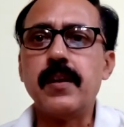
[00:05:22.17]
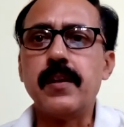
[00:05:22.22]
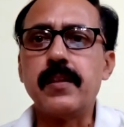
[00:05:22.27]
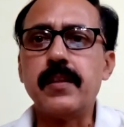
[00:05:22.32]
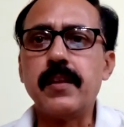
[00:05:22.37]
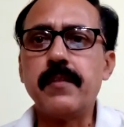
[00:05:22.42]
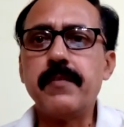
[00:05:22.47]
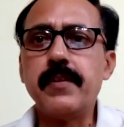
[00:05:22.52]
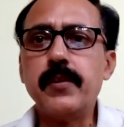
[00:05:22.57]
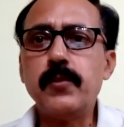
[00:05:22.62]

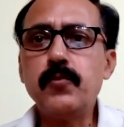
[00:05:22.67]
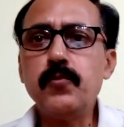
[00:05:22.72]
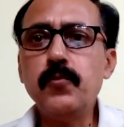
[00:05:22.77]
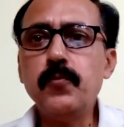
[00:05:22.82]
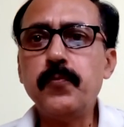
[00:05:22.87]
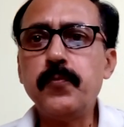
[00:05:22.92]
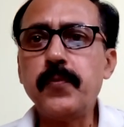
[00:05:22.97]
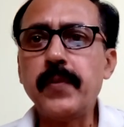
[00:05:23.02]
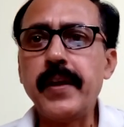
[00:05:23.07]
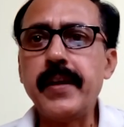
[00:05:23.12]
there were
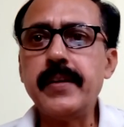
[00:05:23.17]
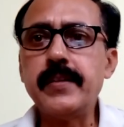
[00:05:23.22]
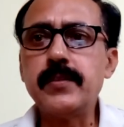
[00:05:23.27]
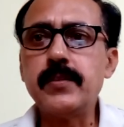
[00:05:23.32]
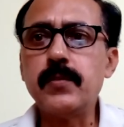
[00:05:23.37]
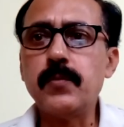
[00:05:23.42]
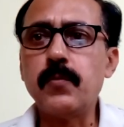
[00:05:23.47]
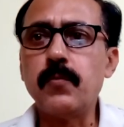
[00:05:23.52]
two flights.